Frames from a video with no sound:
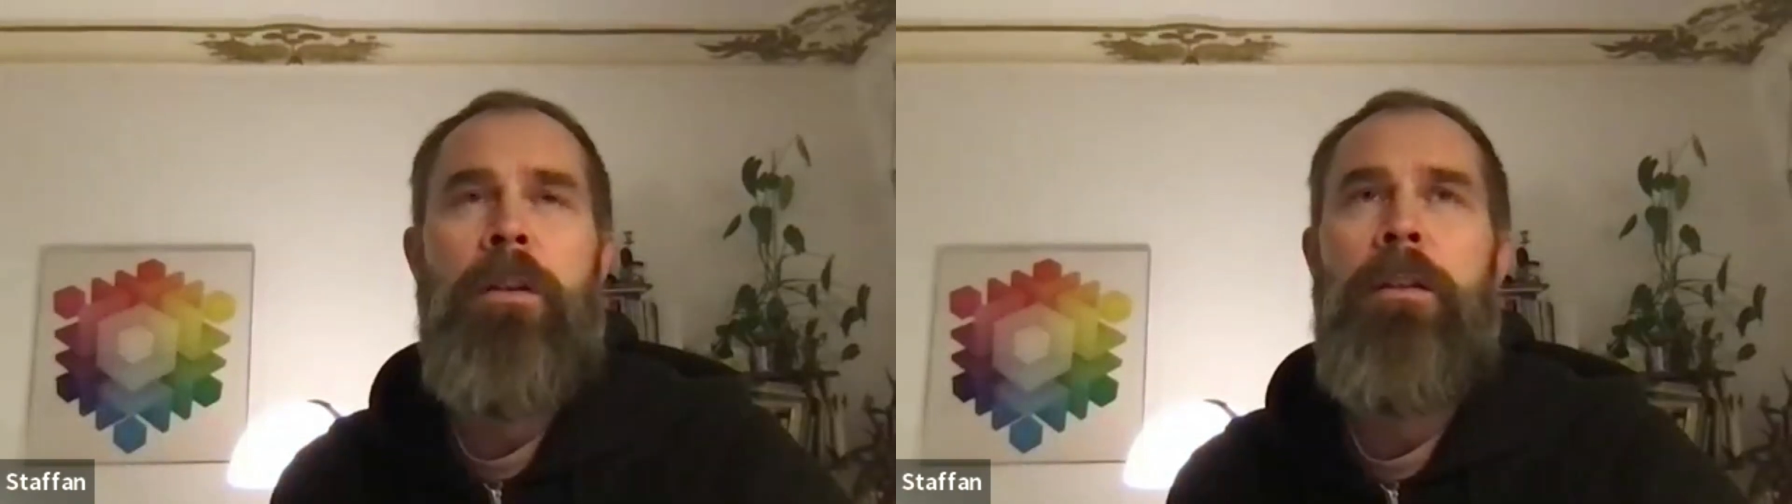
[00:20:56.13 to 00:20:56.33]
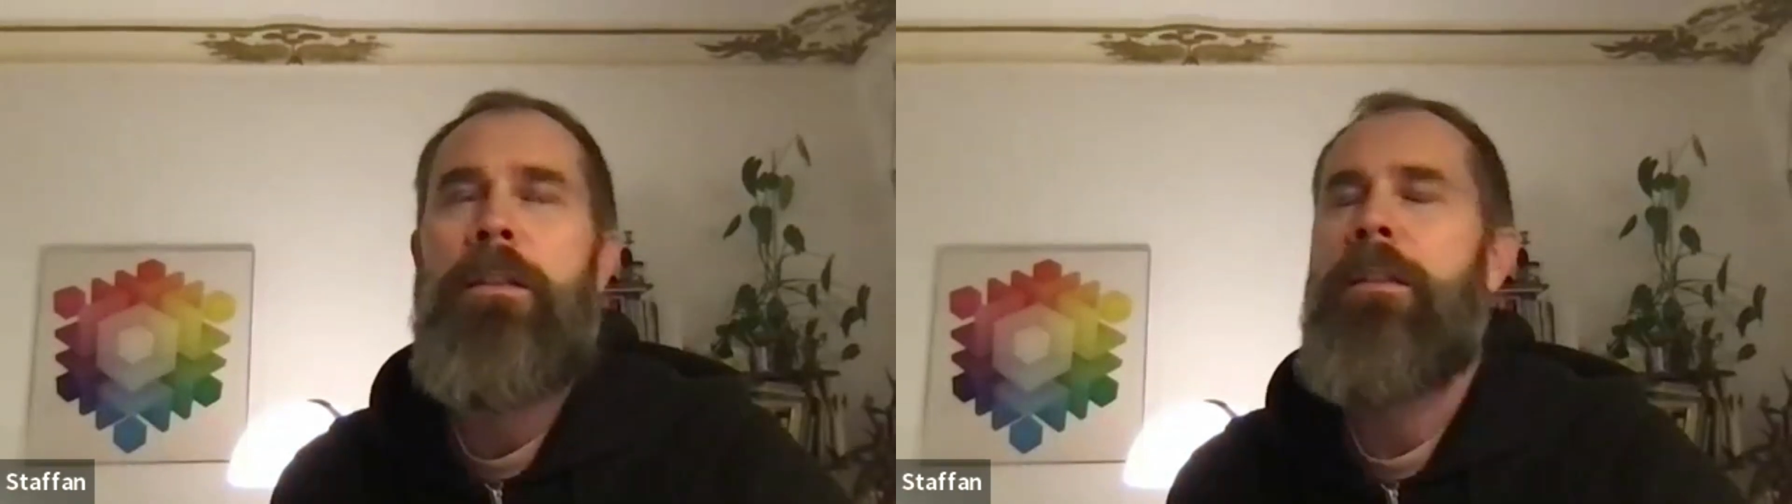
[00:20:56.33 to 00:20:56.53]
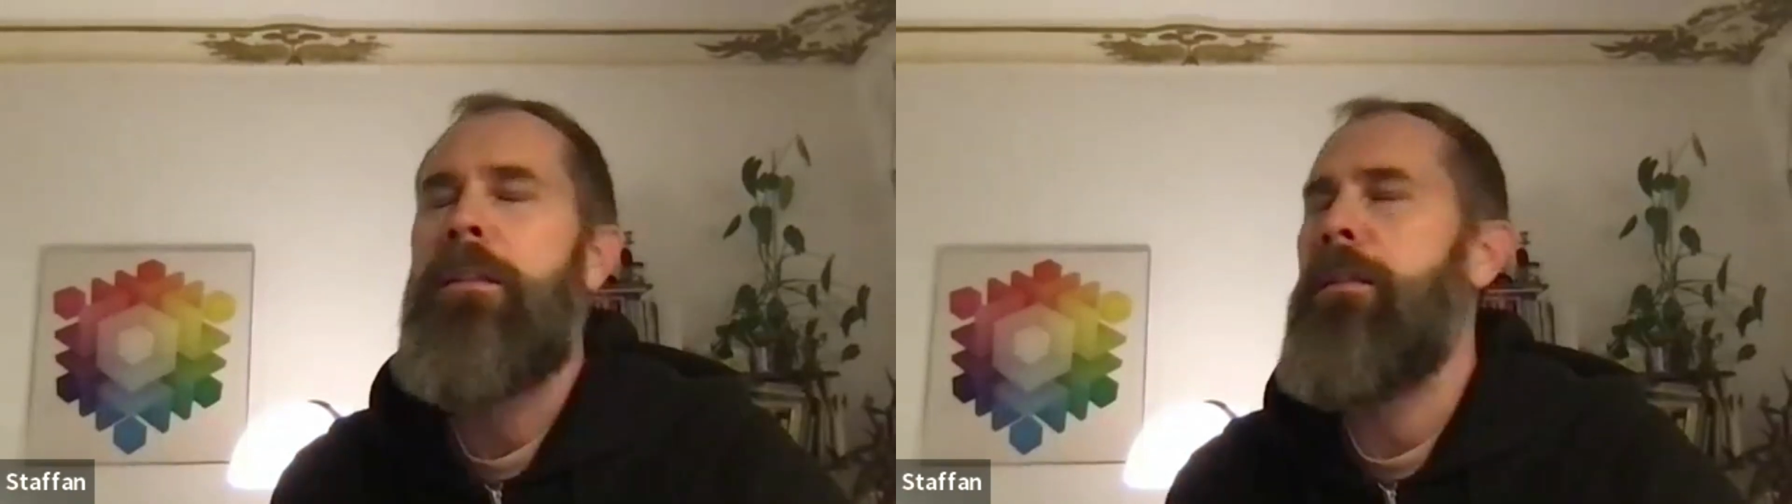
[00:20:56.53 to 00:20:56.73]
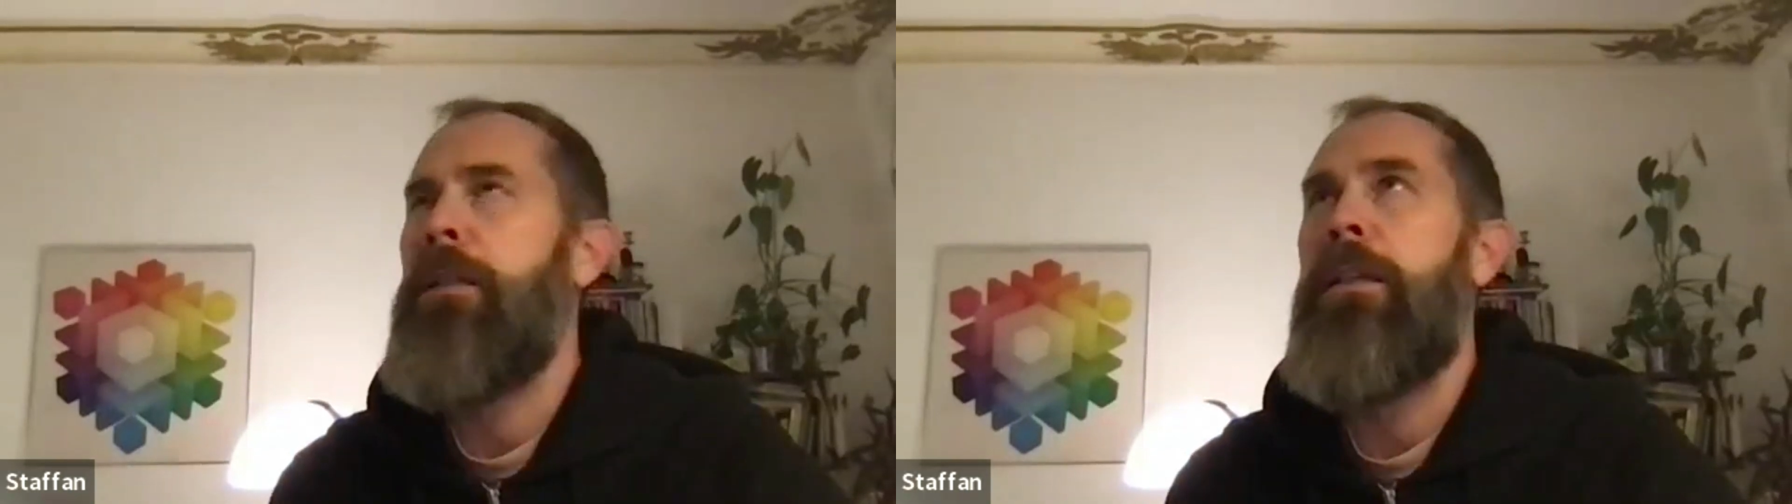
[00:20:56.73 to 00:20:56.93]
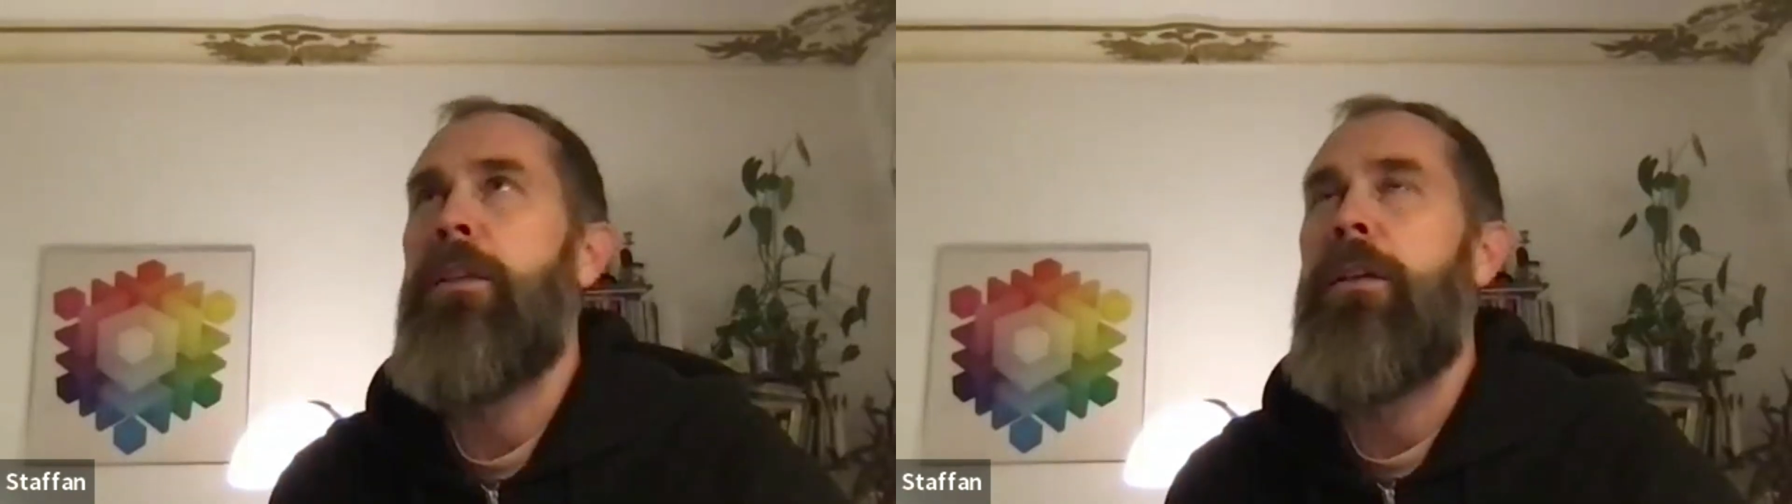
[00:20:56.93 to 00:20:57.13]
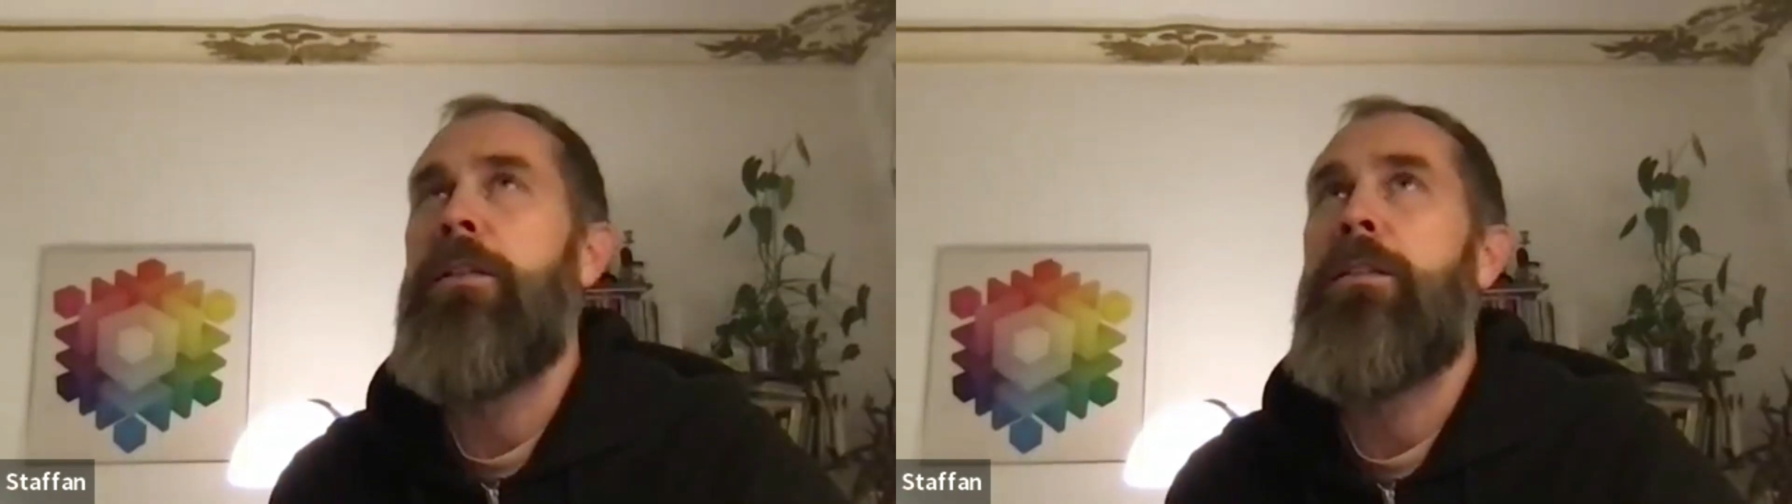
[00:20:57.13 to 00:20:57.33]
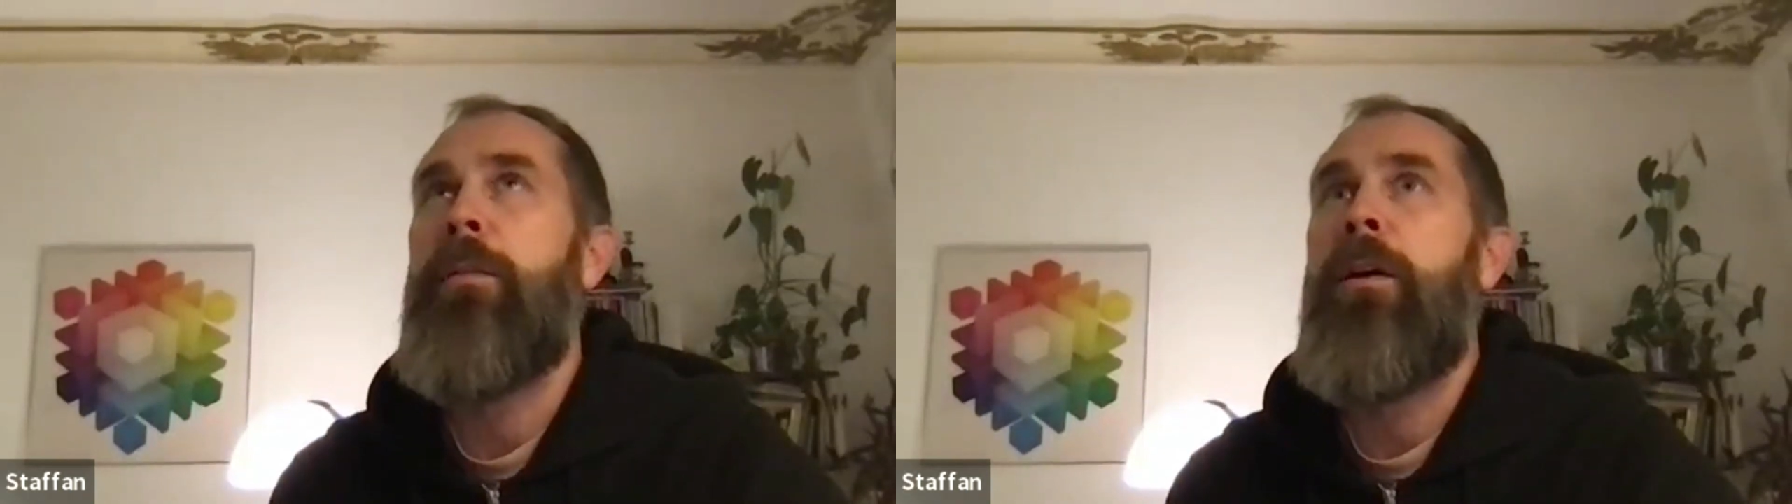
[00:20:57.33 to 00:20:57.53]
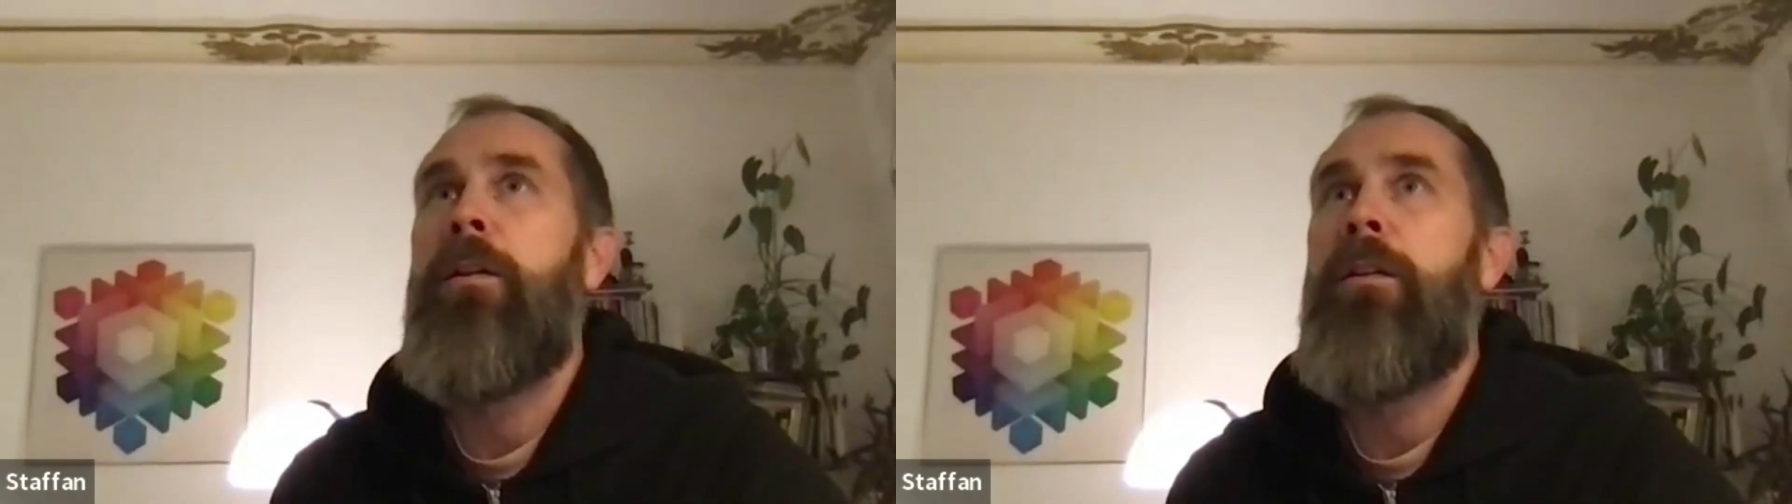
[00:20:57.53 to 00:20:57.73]
of the key things
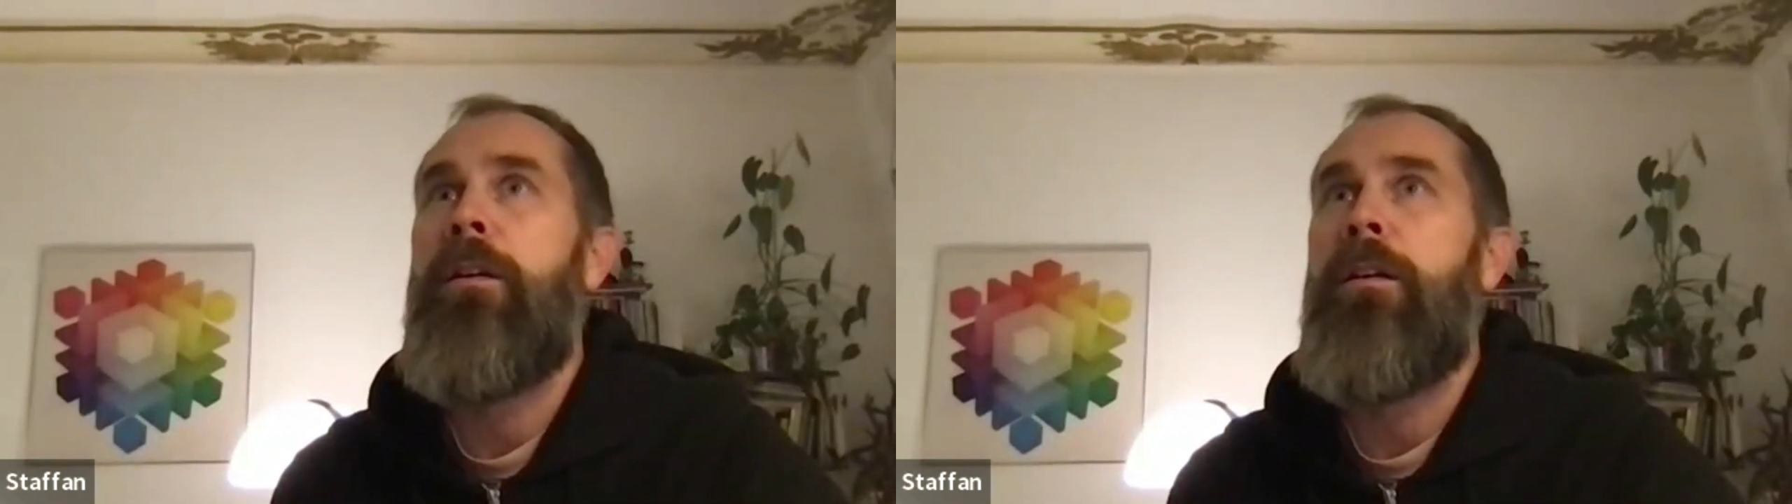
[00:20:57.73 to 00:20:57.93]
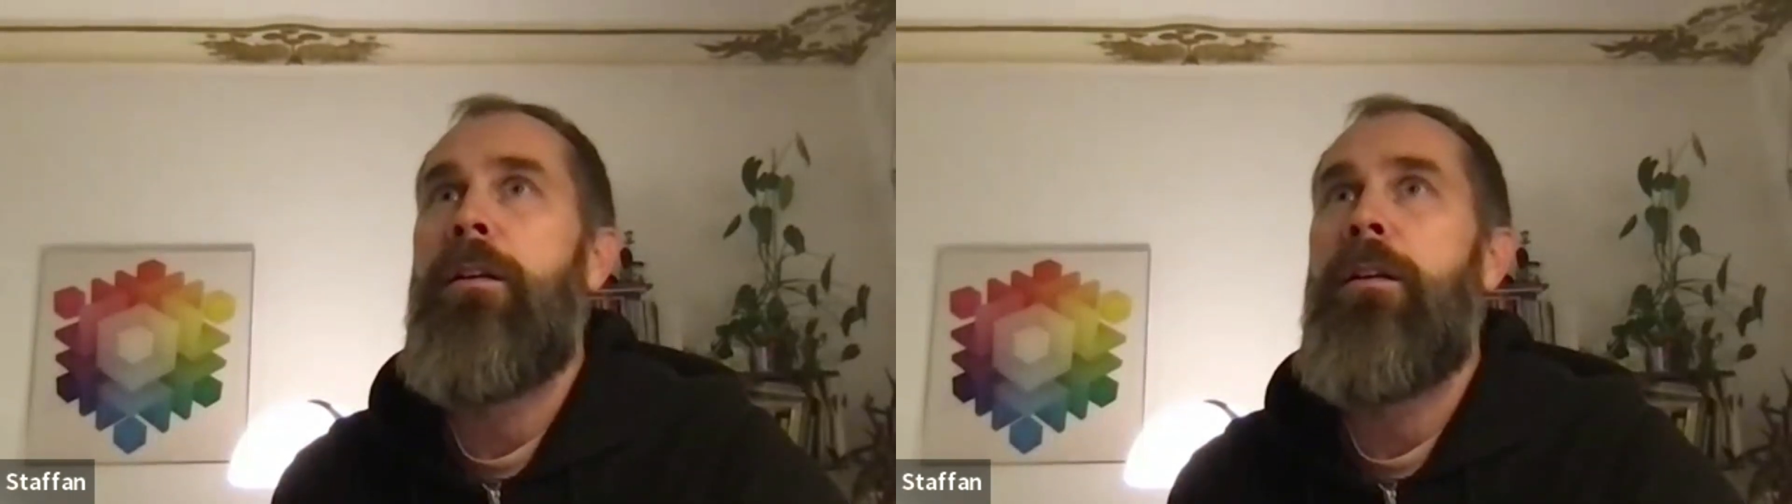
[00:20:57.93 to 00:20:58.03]
about